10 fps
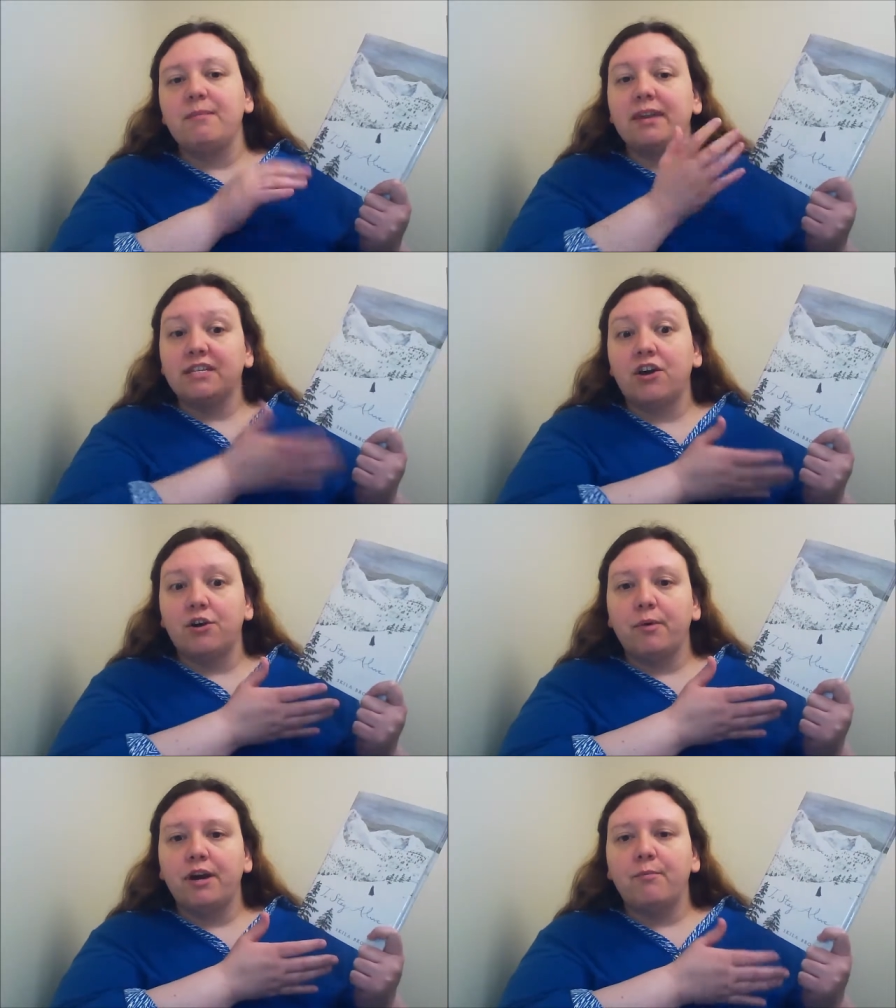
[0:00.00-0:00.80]
maybe a
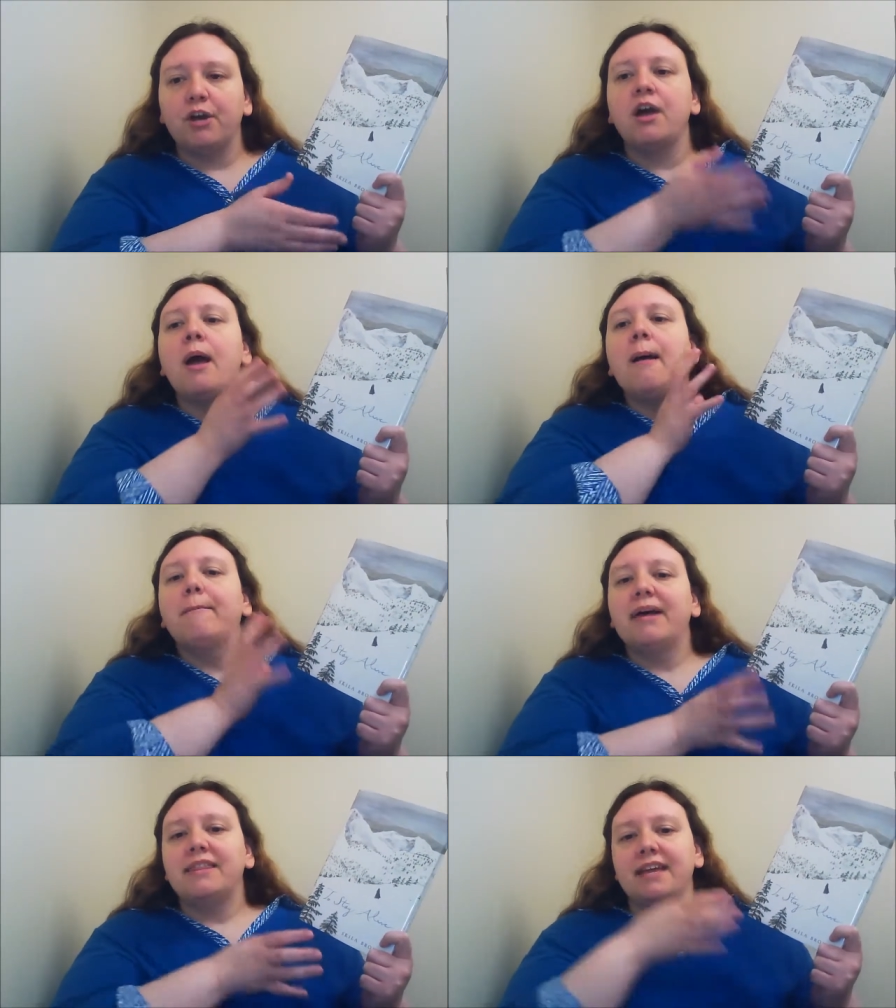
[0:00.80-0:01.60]
Donner Party book,
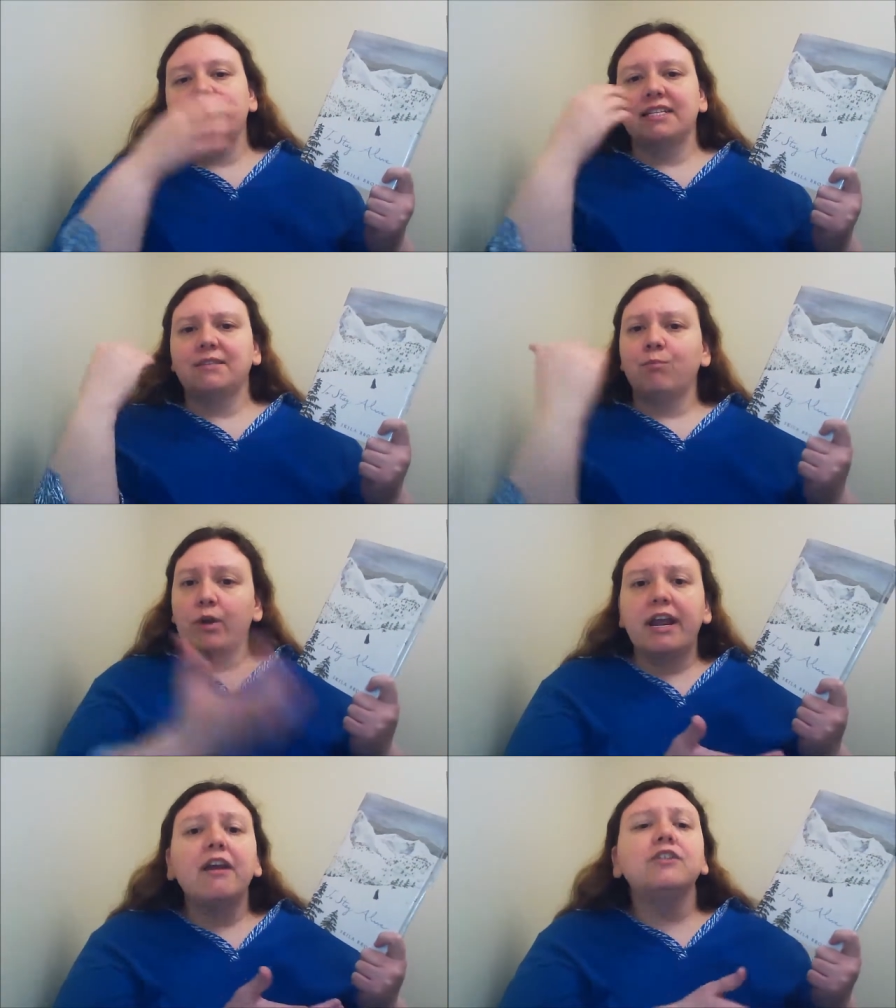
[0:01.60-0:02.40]
but that is
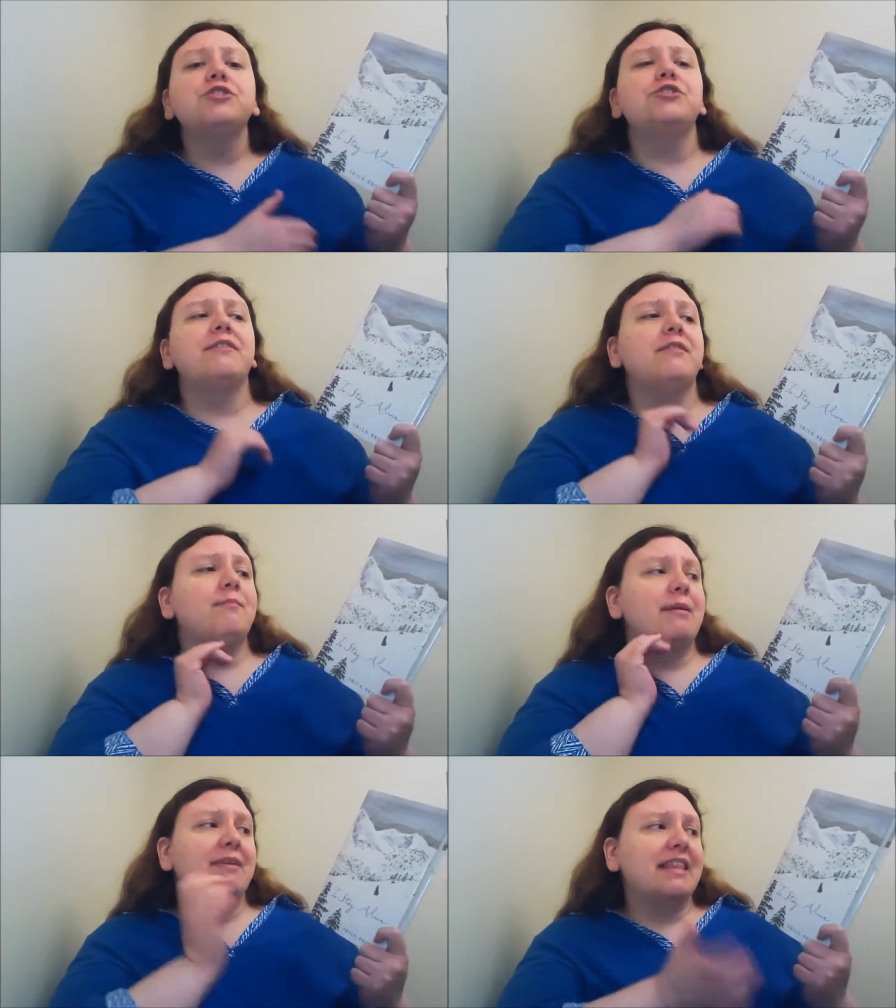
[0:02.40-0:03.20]
more character
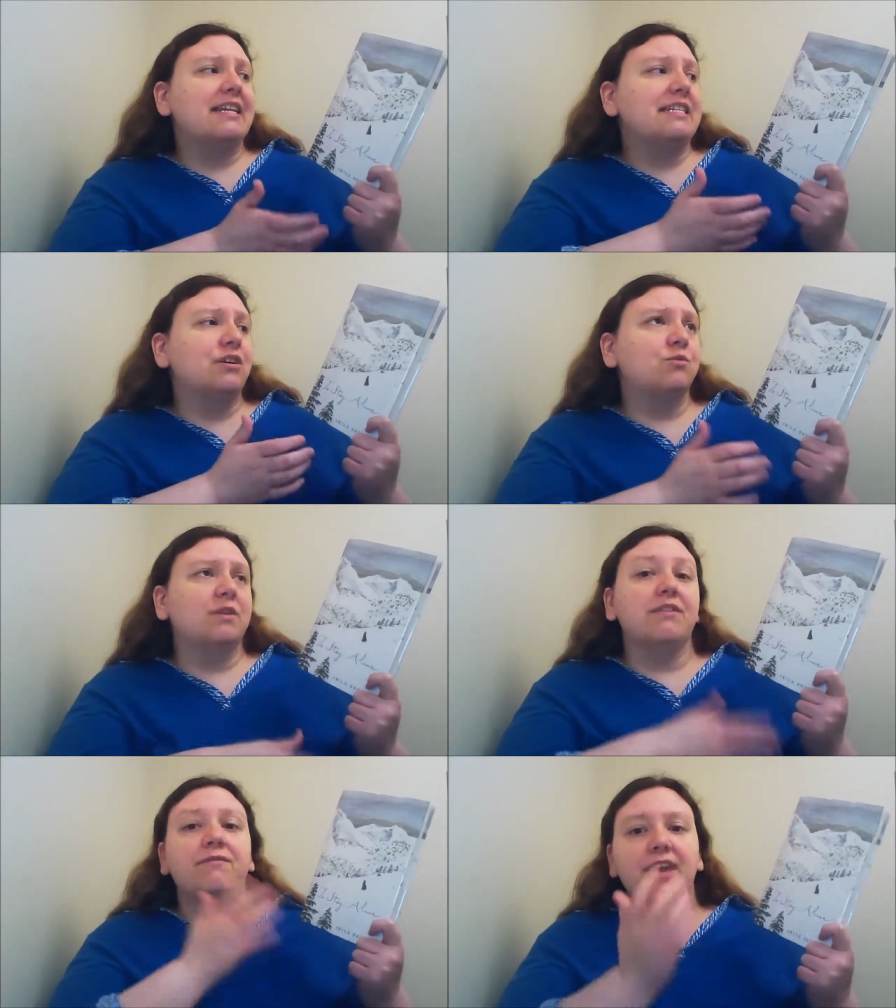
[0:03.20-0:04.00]
driven, maybe that deals
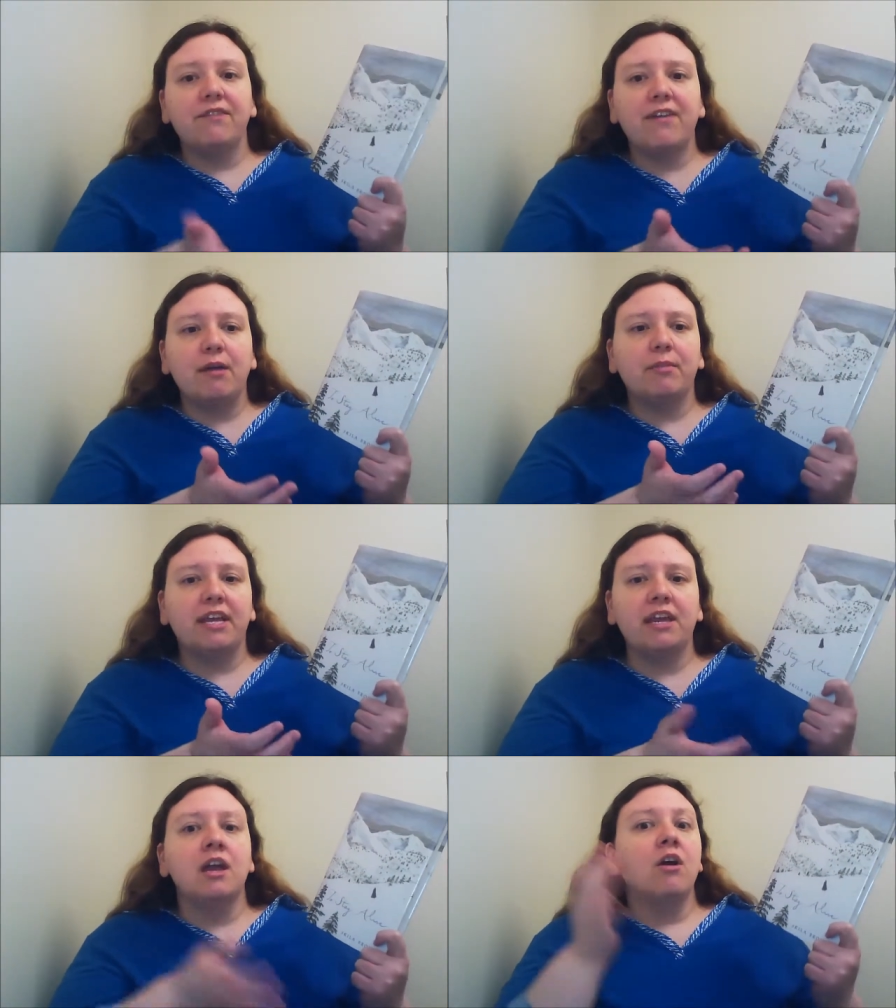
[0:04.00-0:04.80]
with a fake
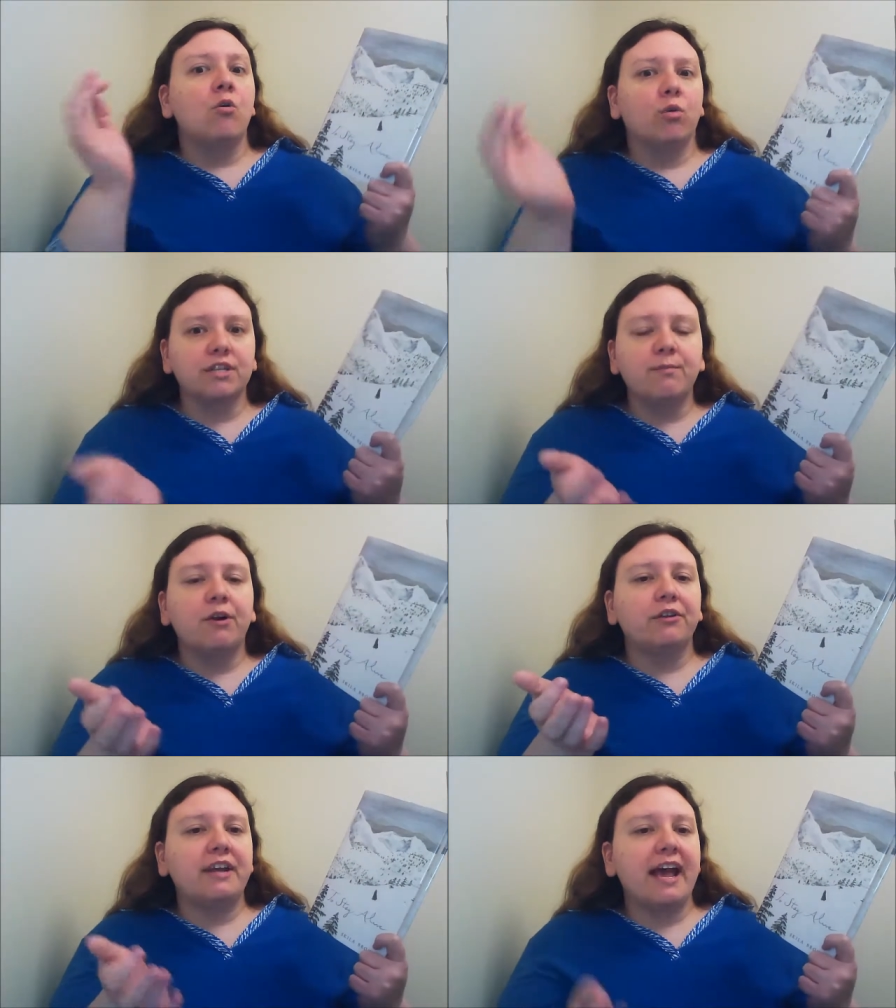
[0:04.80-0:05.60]
family or a
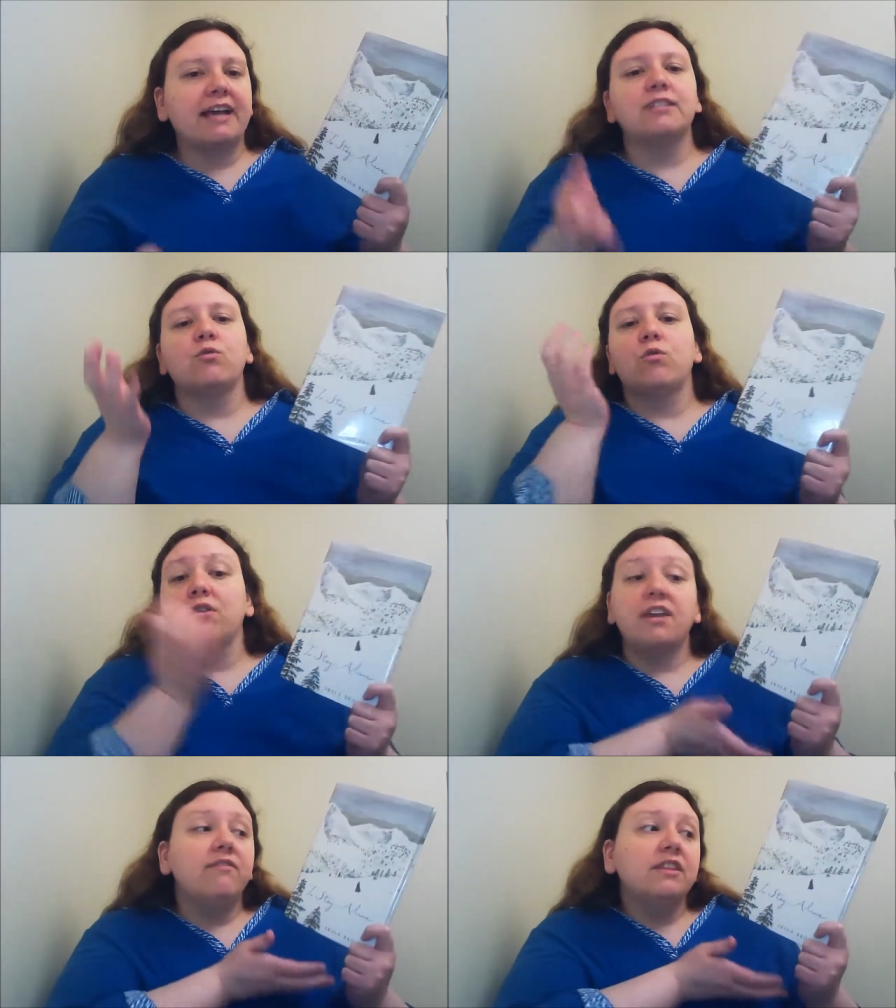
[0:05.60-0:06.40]
smaller cast,
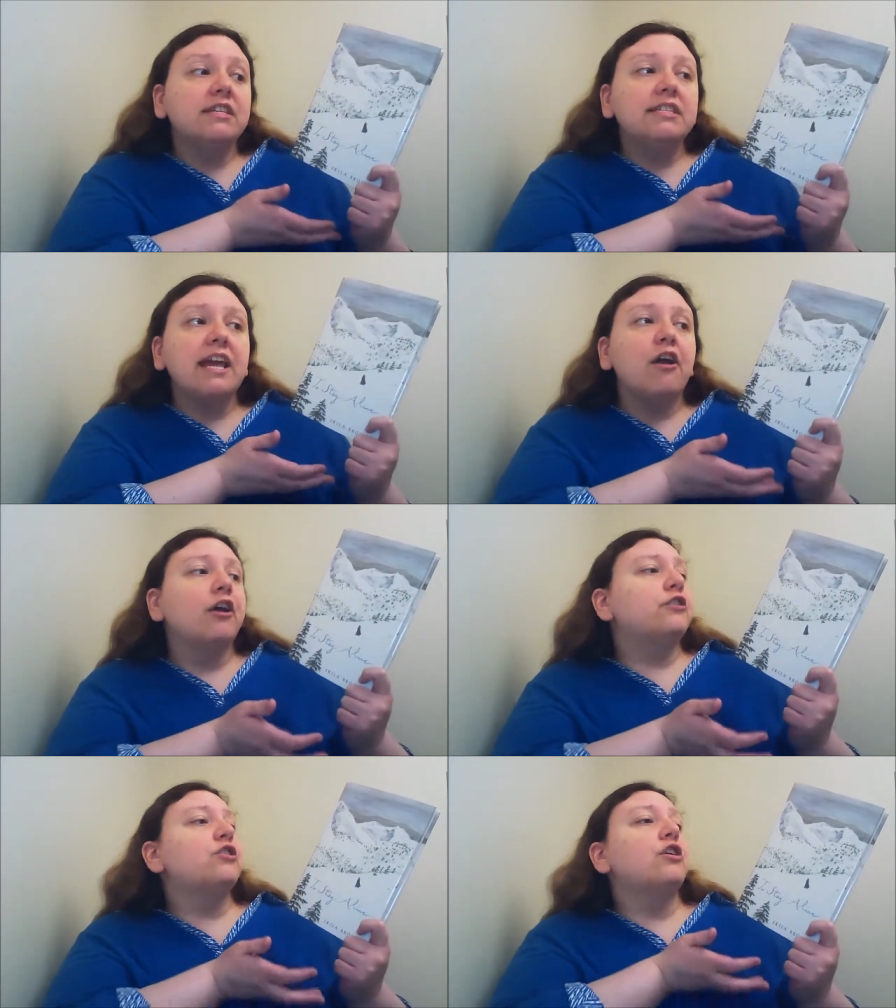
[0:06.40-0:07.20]
or even this
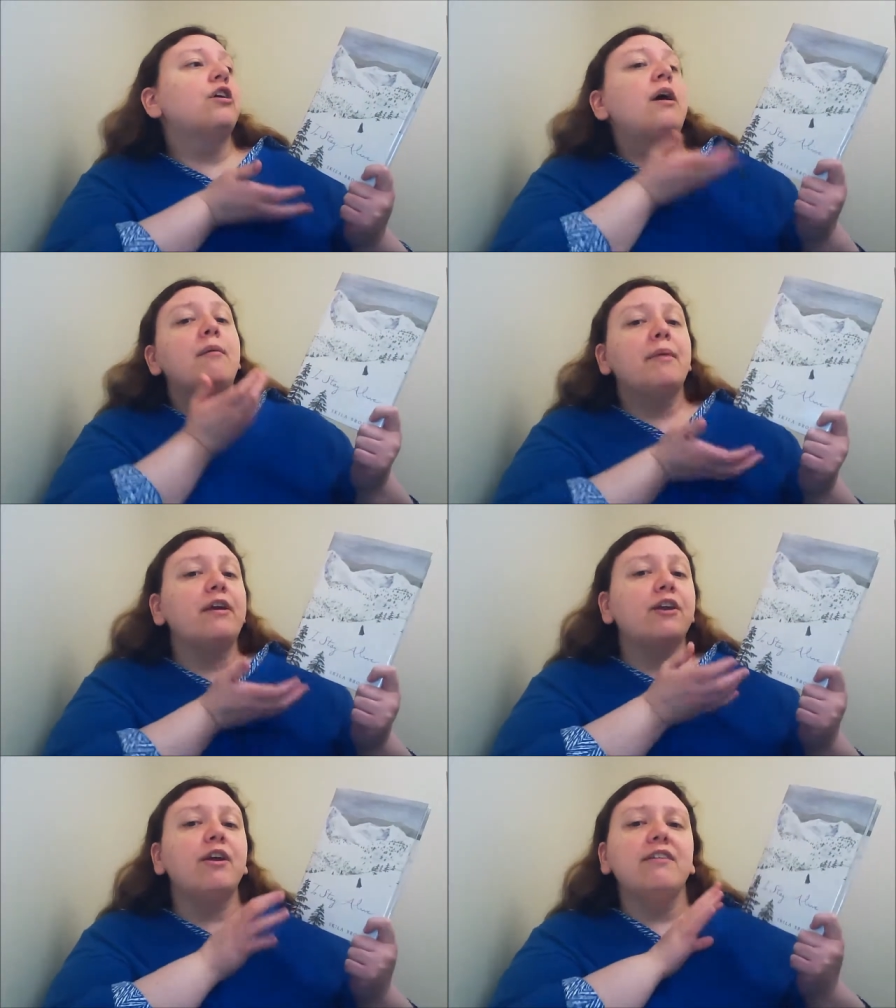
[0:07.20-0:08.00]
character,
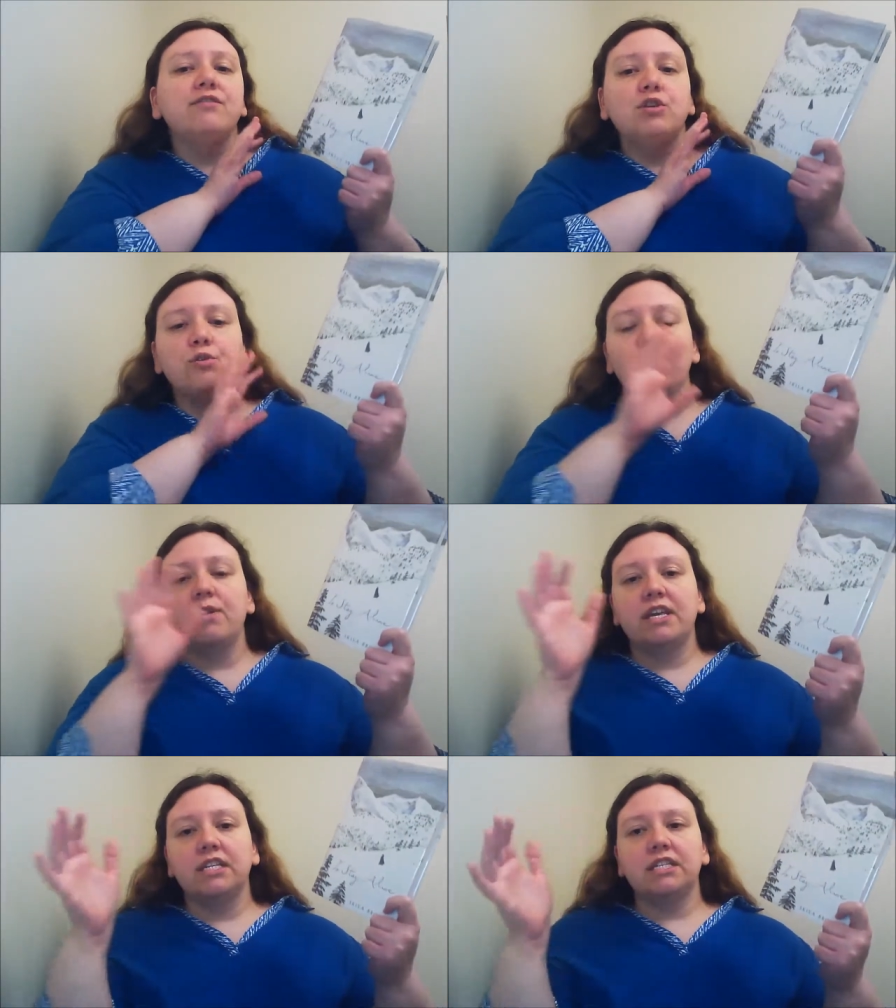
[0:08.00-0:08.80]
Mary Graves,
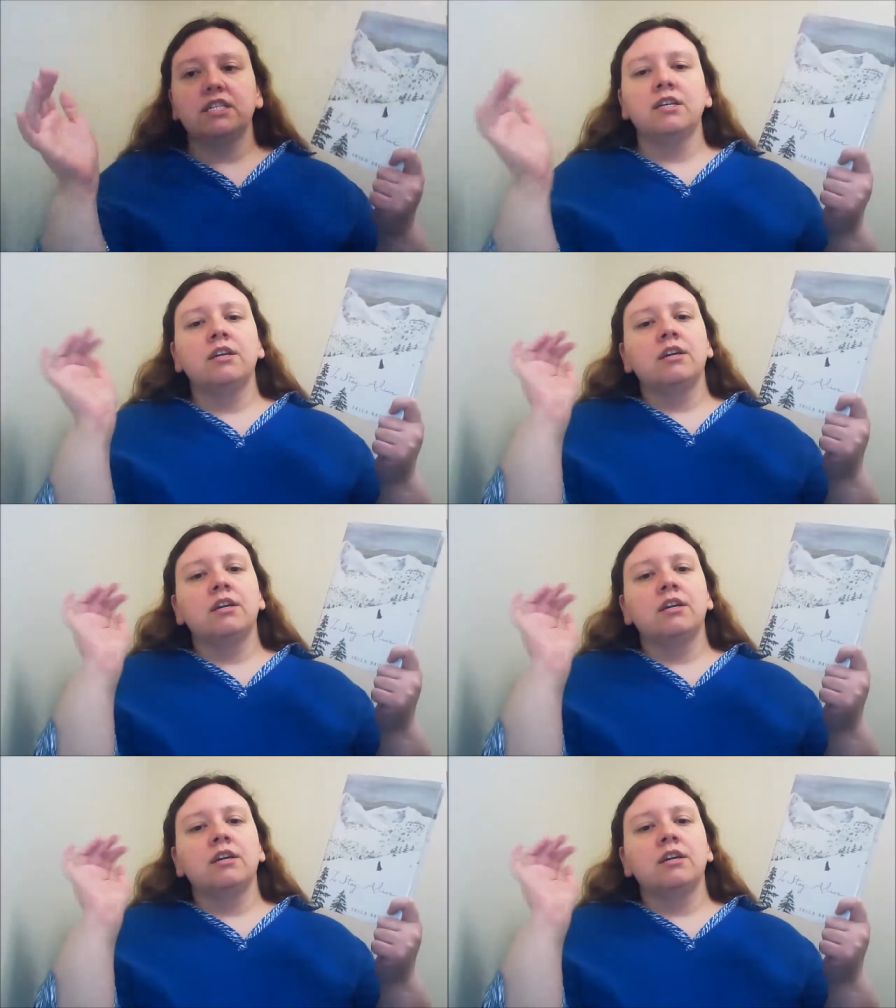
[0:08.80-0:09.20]
who is